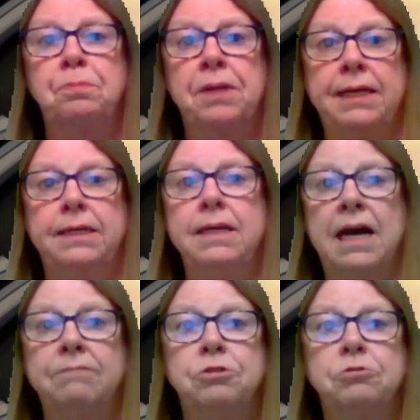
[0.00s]
planet
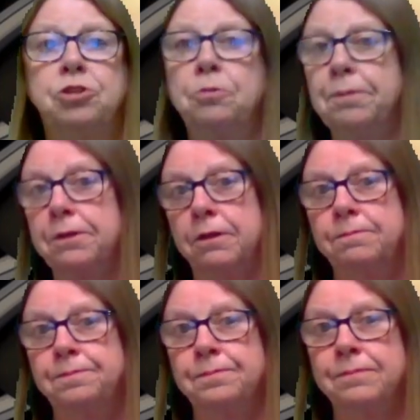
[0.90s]
after Jupiter.
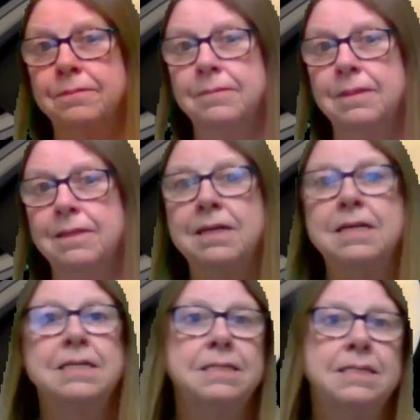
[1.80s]

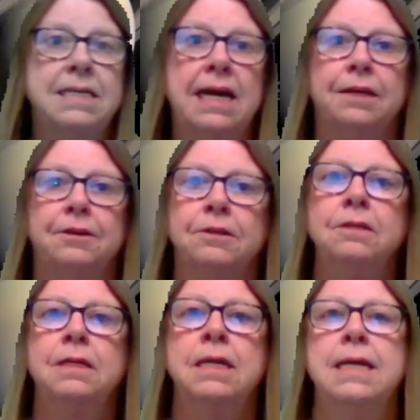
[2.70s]

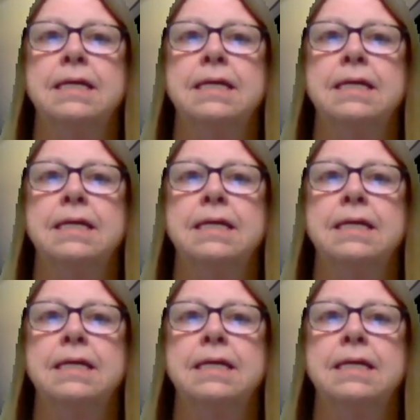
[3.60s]
Saturn